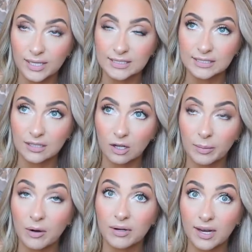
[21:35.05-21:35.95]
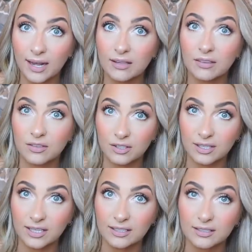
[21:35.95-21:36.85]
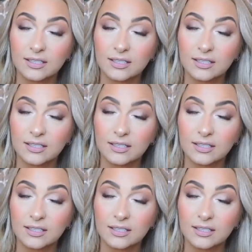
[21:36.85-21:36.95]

until about 9.30.